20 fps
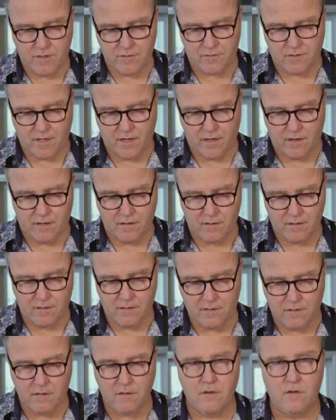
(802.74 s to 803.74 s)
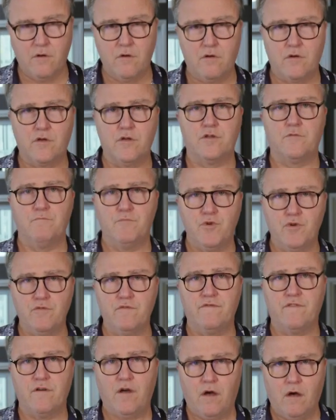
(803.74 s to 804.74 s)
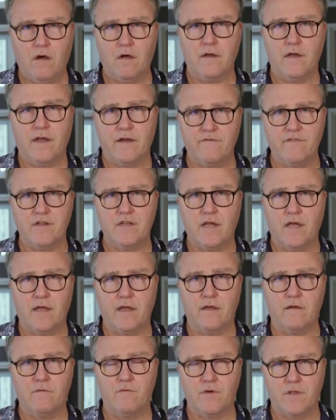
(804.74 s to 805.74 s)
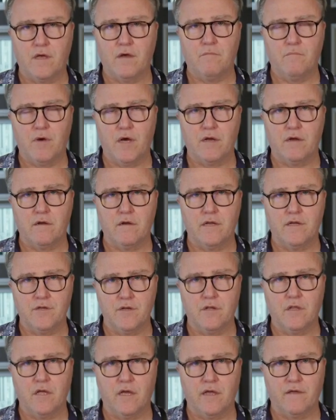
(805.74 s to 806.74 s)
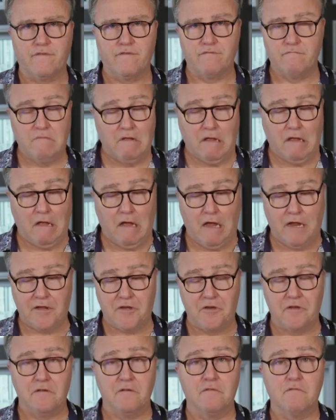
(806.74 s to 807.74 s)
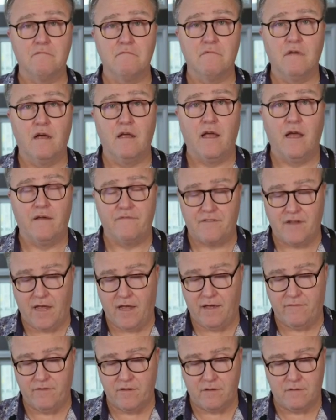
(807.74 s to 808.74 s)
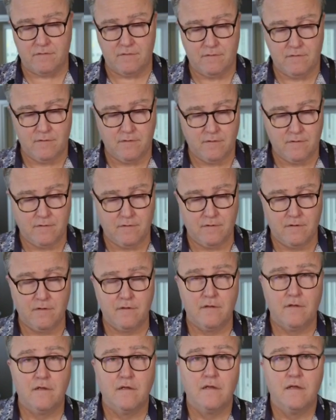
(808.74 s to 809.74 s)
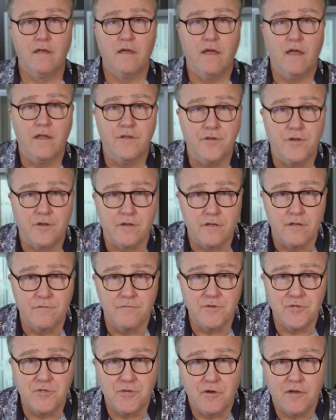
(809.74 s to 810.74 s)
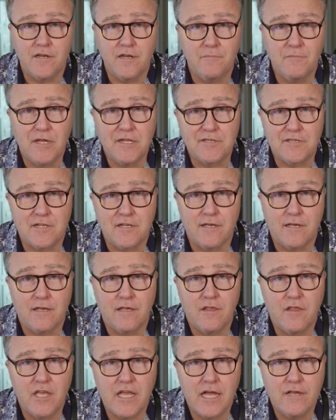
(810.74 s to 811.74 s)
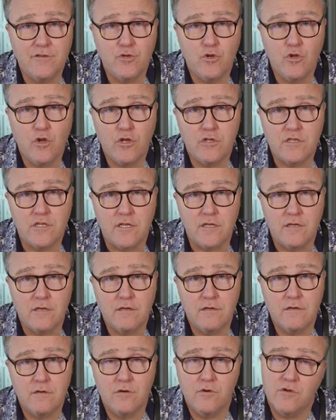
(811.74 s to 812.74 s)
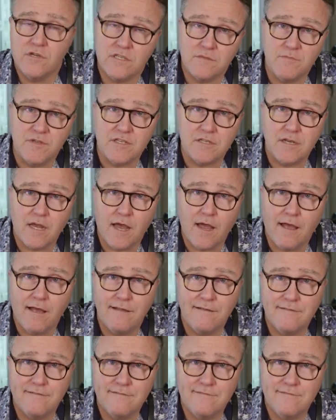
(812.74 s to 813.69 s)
out there could move on every day without butter in your life? I couldn't. I have to have it. And you're going to enjoy it immensely. The agnolotti, Christmas style.